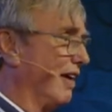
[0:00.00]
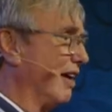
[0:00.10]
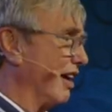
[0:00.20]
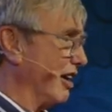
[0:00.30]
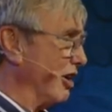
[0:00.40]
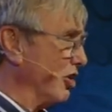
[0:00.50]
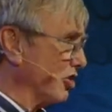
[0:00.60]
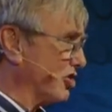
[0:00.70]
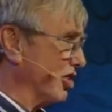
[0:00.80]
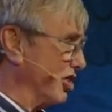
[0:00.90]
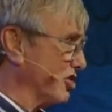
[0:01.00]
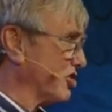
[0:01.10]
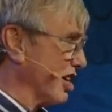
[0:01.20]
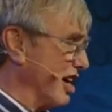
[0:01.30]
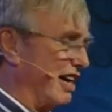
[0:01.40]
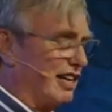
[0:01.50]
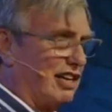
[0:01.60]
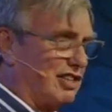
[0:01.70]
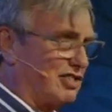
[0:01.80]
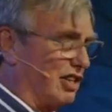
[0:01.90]
And I looked at the sky and
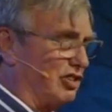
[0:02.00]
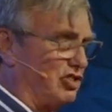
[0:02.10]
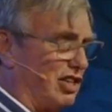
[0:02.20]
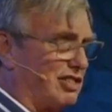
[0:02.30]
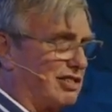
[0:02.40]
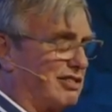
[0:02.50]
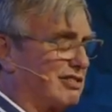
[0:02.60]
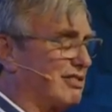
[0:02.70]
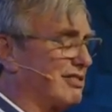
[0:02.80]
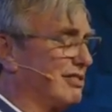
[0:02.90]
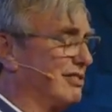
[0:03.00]
I said, Jesus,